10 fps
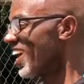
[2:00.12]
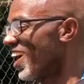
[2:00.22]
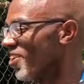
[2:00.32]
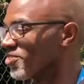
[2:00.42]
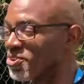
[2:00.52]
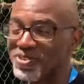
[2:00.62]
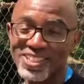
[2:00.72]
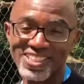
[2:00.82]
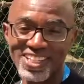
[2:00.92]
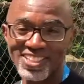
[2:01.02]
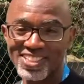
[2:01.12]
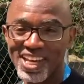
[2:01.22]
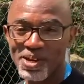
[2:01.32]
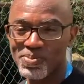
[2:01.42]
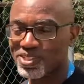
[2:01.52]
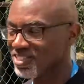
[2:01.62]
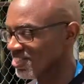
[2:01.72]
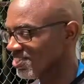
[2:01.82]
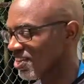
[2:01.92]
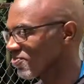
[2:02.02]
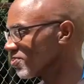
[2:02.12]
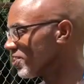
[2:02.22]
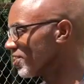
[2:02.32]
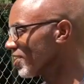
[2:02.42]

I don't know if it'll take you a day, but it definitely